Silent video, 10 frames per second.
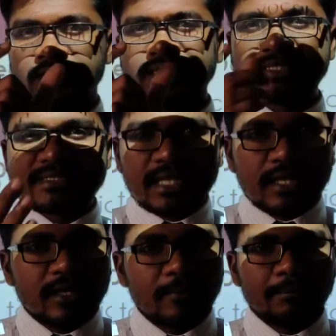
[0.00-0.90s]
it is the
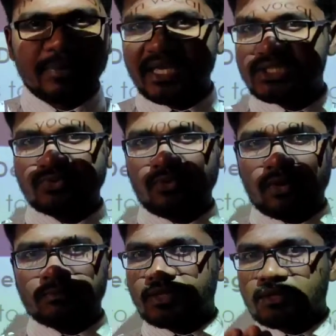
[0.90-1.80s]
base form.